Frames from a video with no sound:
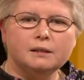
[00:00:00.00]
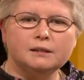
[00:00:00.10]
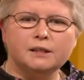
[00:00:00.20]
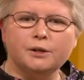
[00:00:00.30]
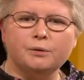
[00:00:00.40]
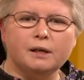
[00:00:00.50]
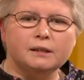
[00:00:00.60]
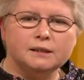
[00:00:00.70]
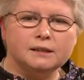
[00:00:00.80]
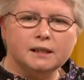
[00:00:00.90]
So
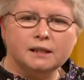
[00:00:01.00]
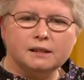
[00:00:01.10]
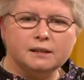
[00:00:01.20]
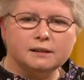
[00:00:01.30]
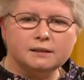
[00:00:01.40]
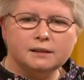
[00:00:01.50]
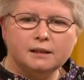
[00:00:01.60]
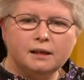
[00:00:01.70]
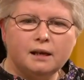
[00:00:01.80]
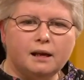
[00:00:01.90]
I just think
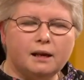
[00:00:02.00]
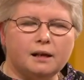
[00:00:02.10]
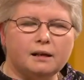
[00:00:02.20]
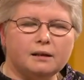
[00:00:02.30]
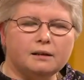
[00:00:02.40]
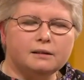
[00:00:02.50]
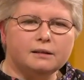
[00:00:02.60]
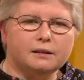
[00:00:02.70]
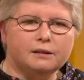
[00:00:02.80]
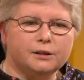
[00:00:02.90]
that
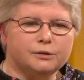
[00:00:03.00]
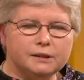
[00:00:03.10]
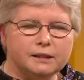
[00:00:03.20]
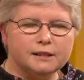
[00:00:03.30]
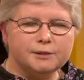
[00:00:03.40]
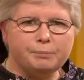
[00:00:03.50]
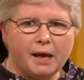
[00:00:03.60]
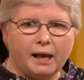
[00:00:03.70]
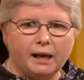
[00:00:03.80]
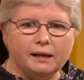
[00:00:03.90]
using this
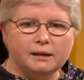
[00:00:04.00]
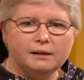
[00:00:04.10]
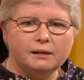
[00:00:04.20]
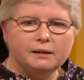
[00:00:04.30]
bay